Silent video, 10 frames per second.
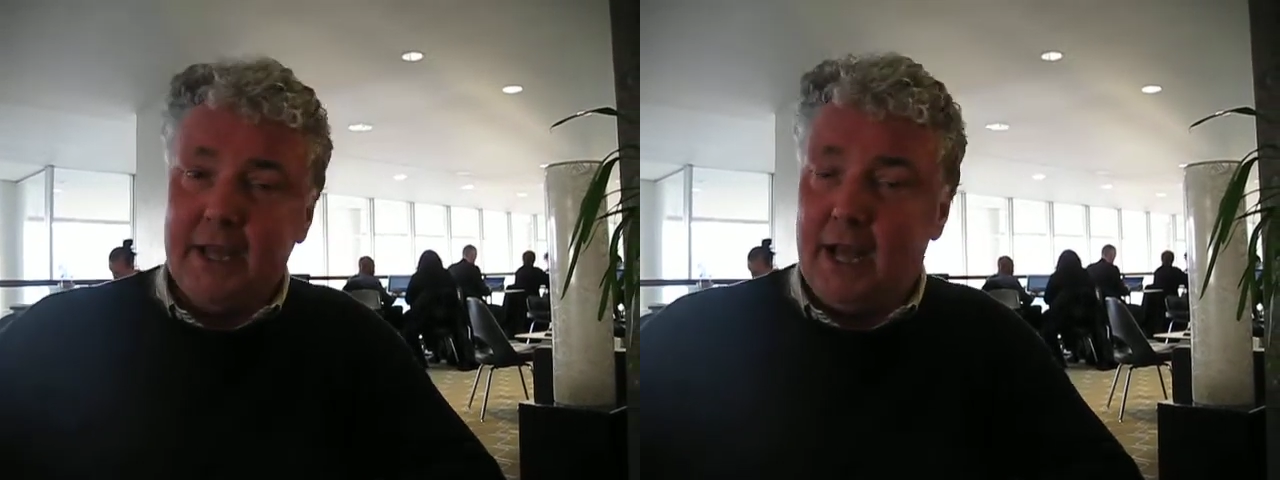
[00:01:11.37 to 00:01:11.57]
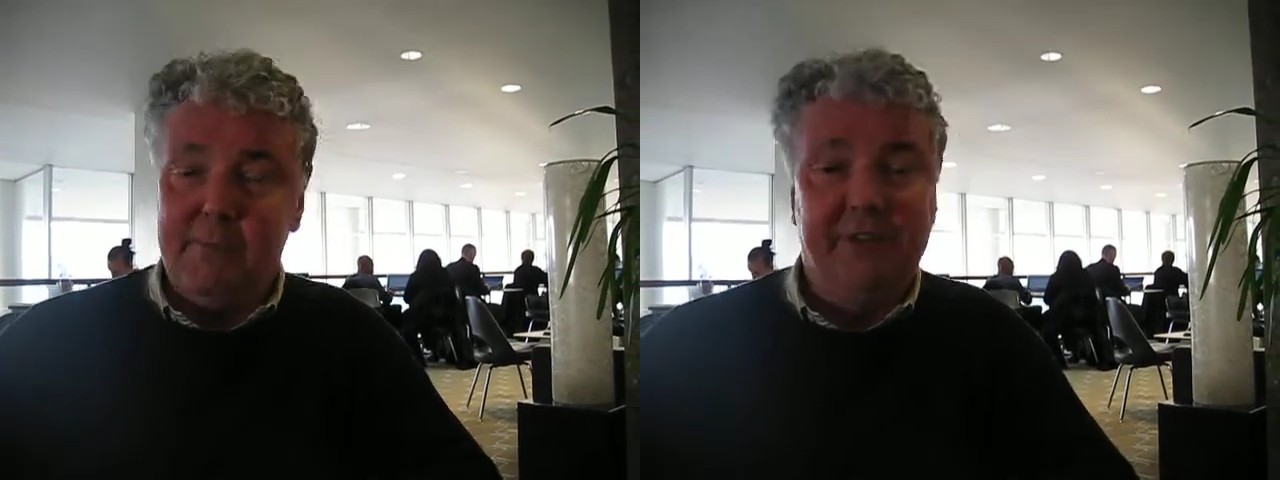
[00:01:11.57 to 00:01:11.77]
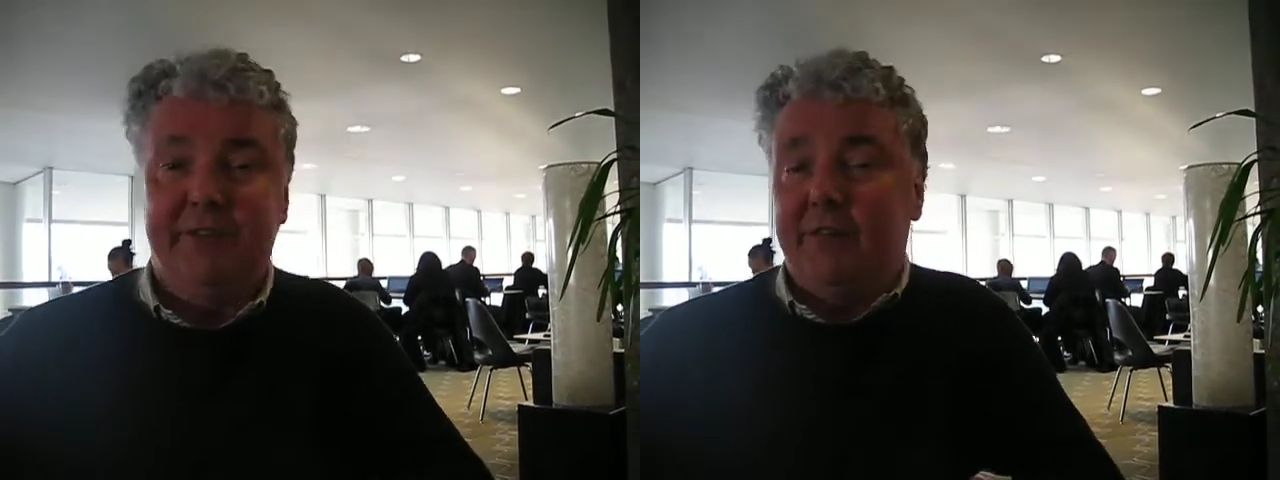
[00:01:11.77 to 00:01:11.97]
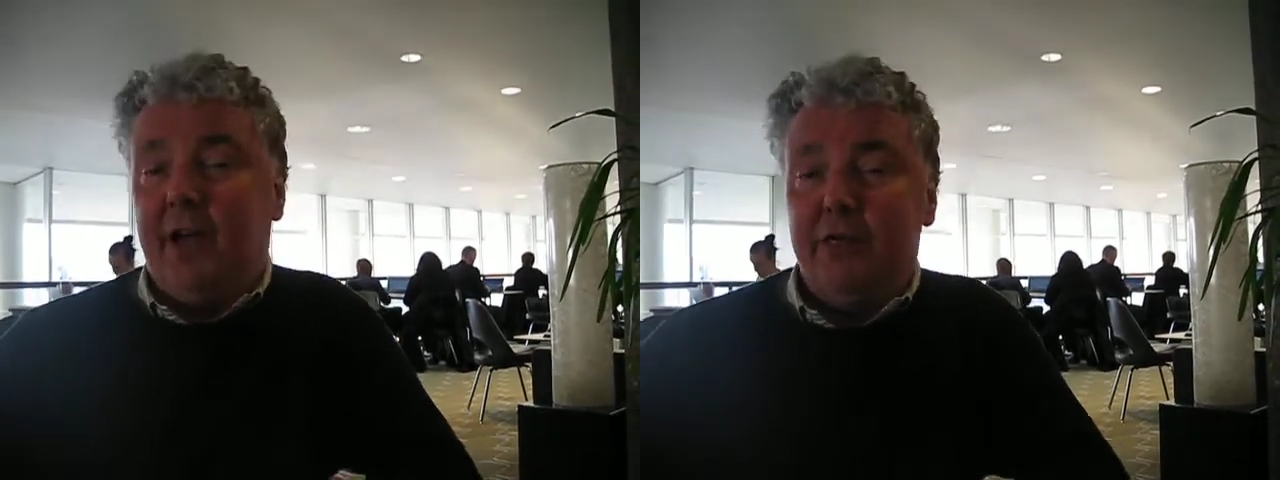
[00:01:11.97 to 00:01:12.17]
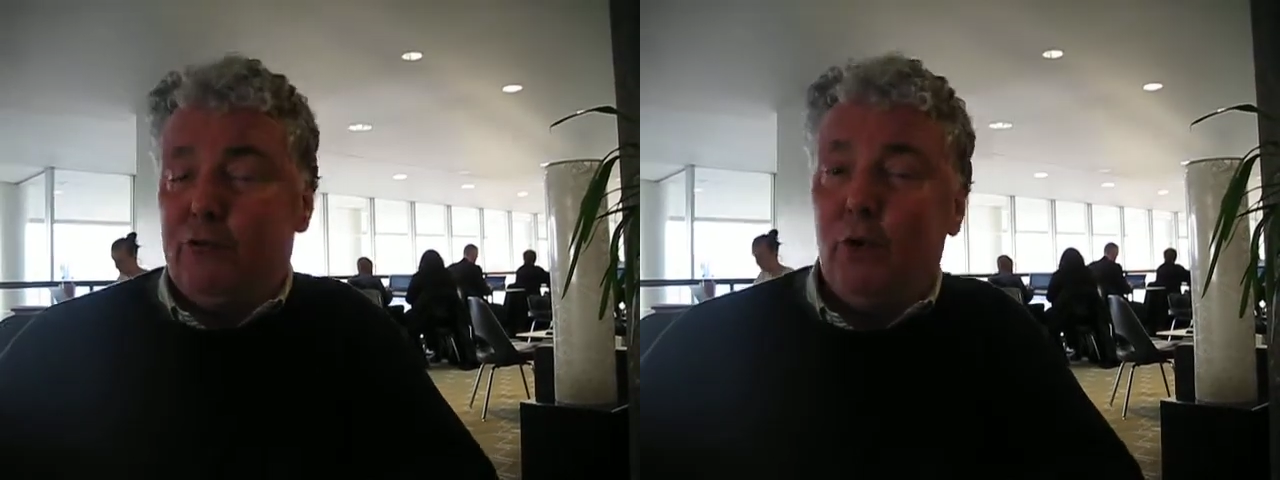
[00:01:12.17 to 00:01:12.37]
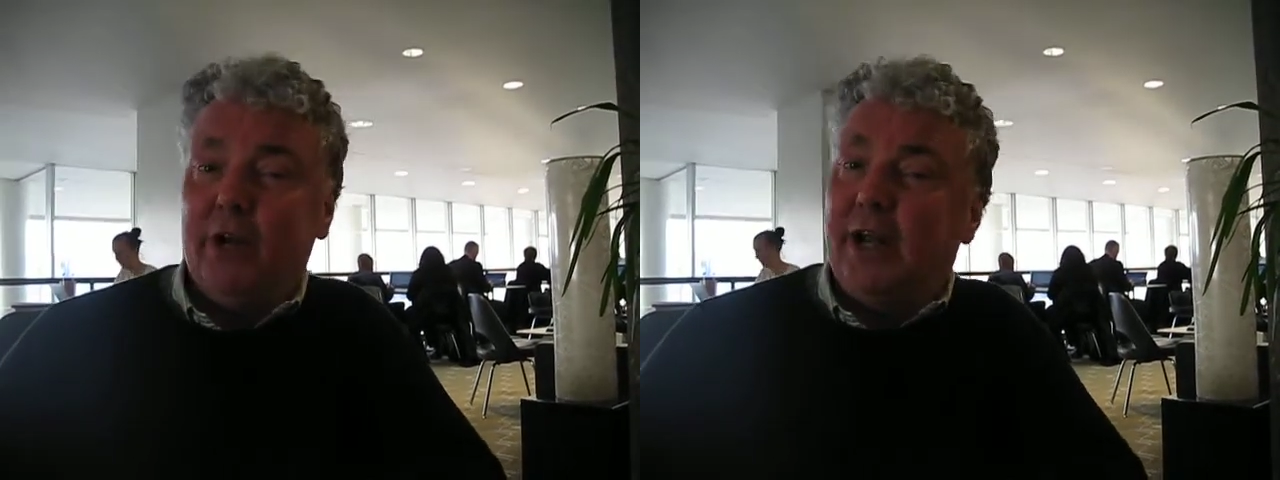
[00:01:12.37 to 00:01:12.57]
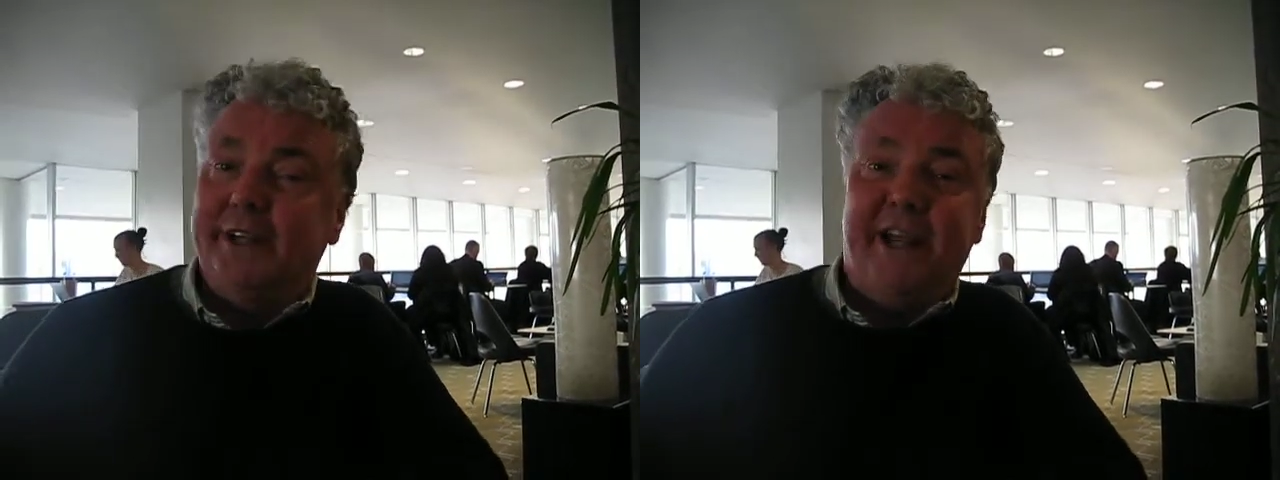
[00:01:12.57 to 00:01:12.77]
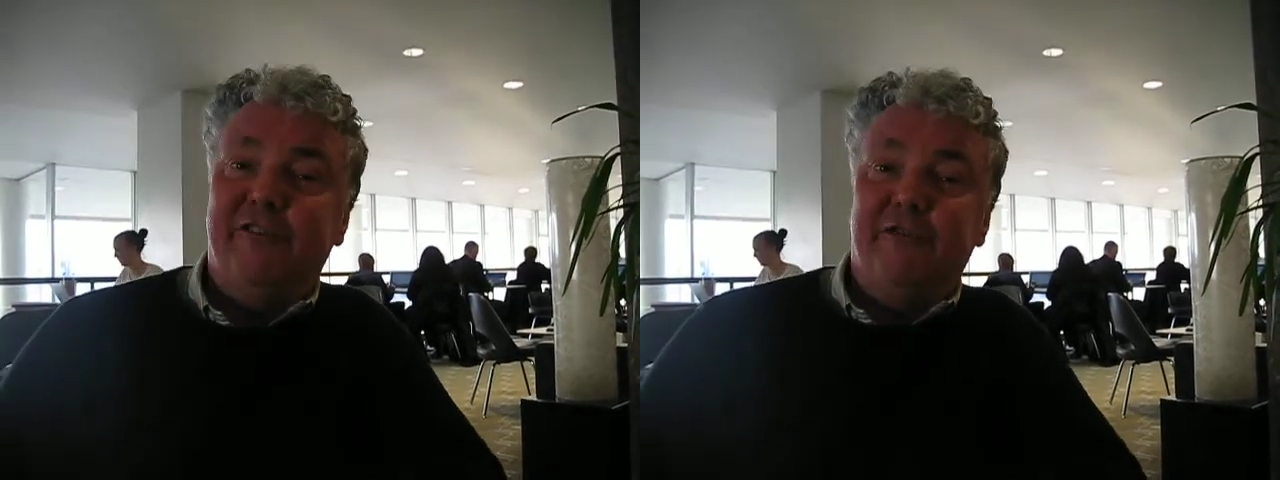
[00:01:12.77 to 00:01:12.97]
And most of the other
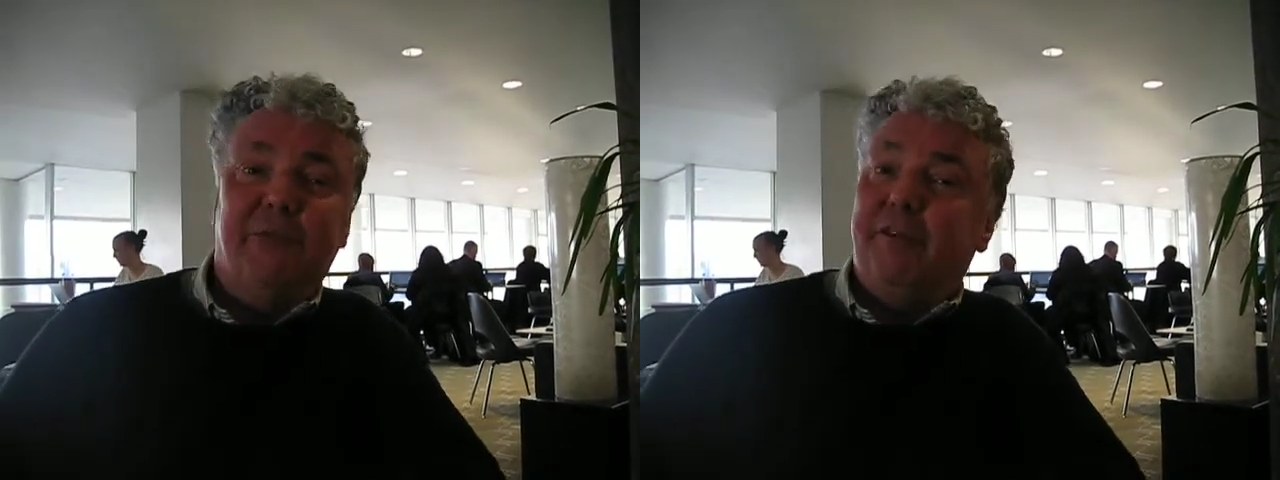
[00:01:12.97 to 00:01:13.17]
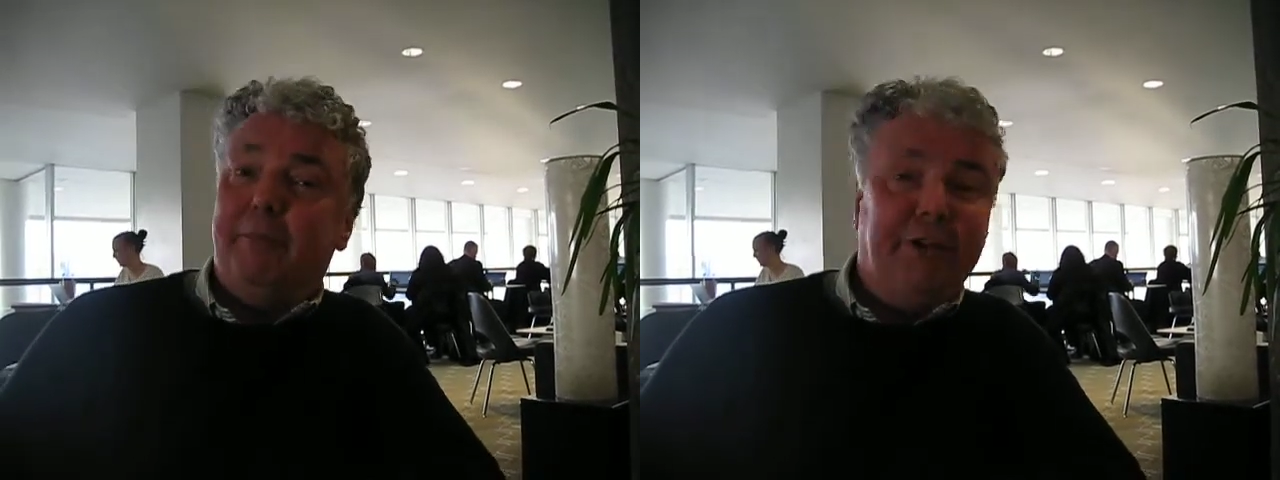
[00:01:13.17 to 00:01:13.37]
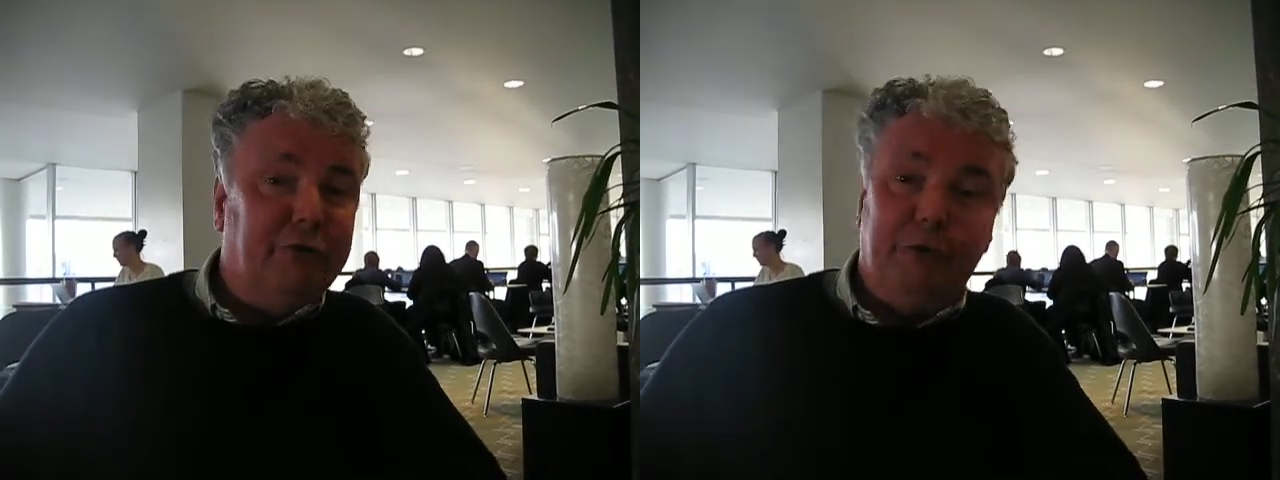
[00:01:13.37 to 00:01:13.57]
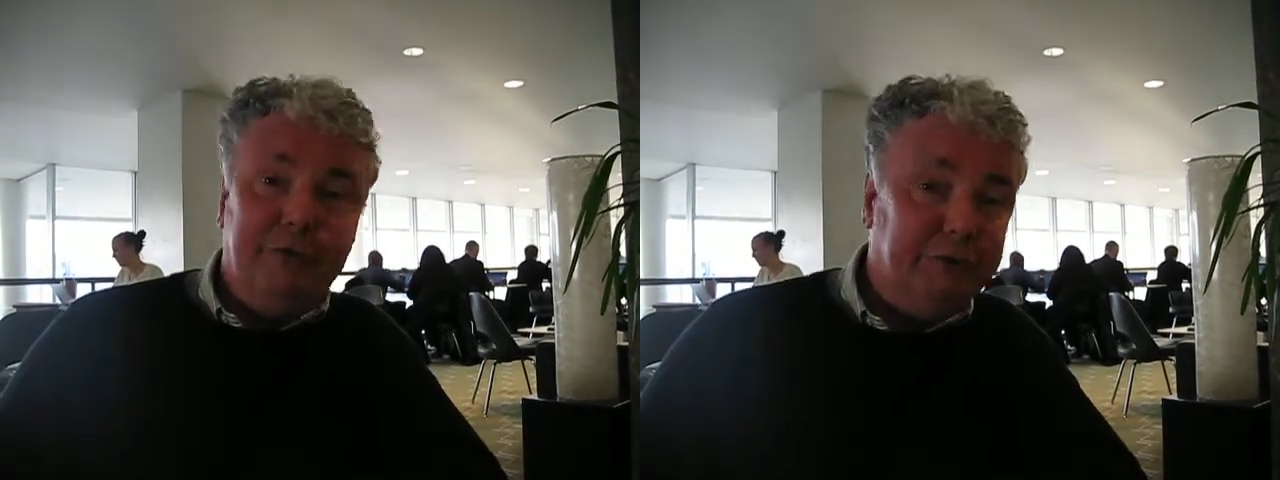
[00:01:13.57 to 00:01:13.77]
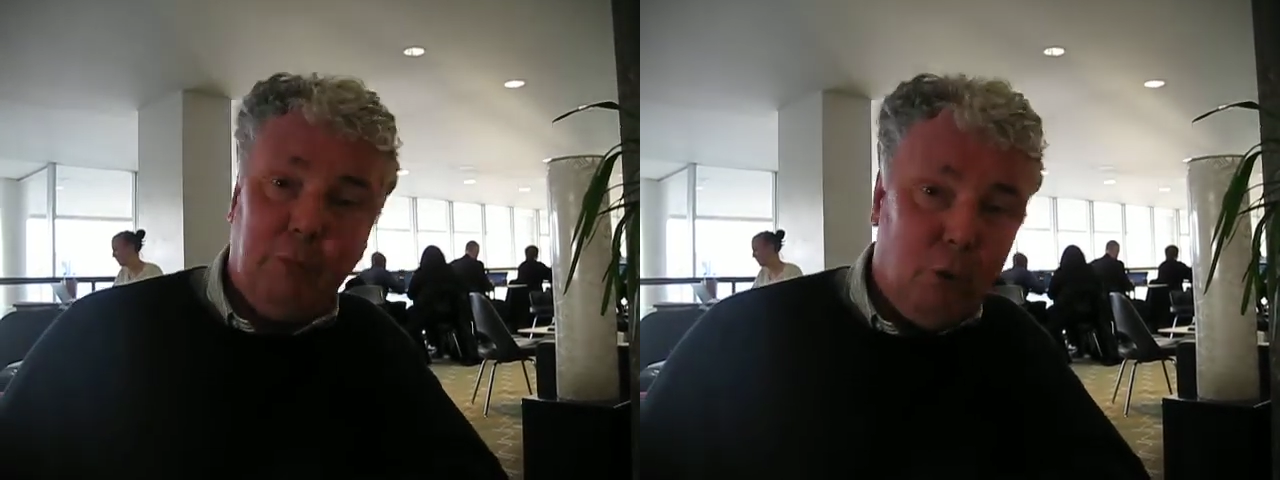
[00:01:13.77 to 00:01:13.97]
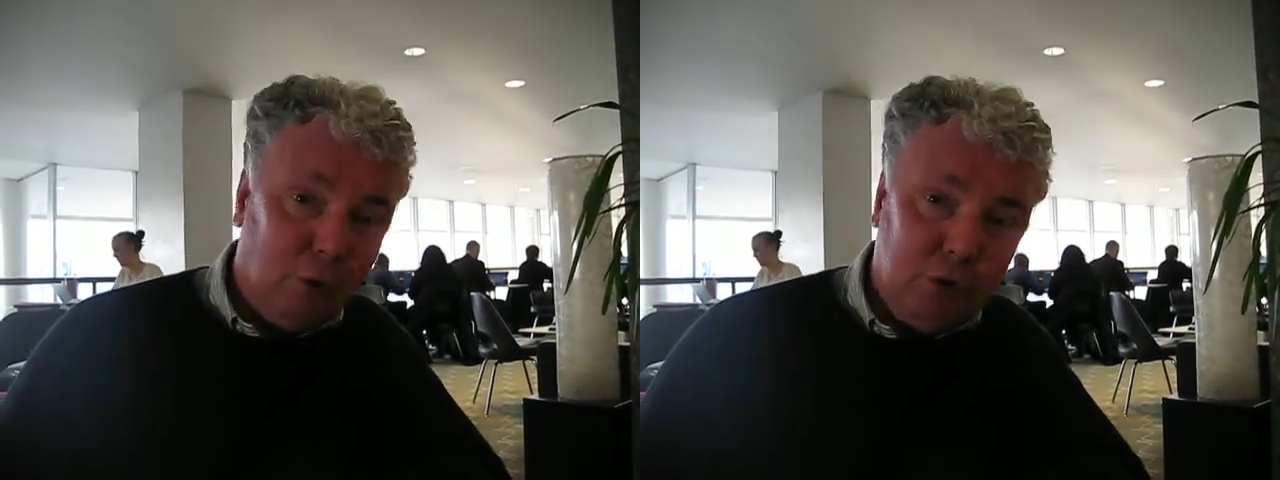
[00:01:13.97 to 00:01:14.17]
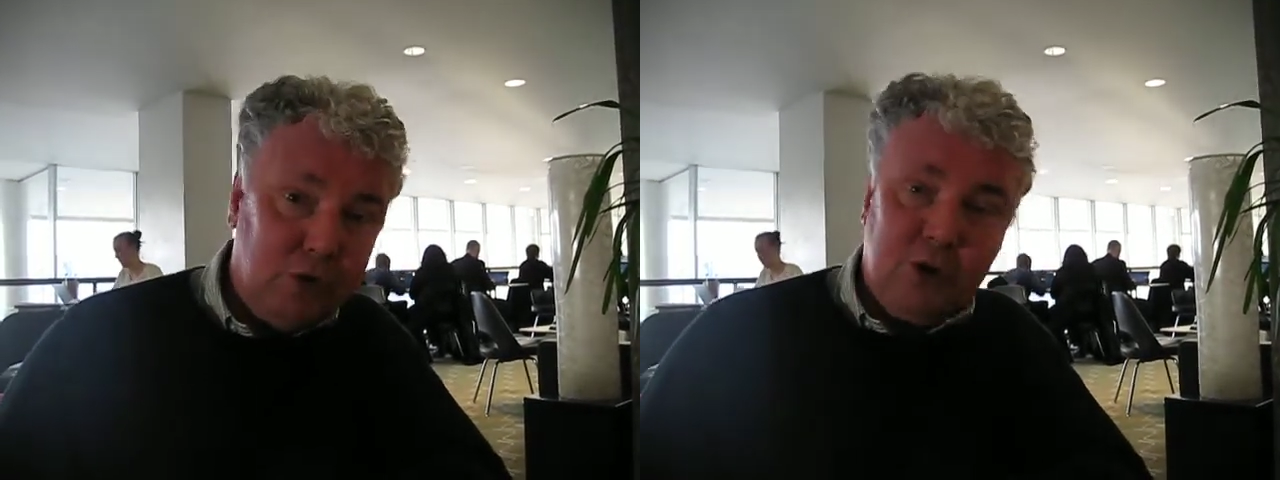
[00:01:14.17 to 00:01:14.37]
organisations were simply too small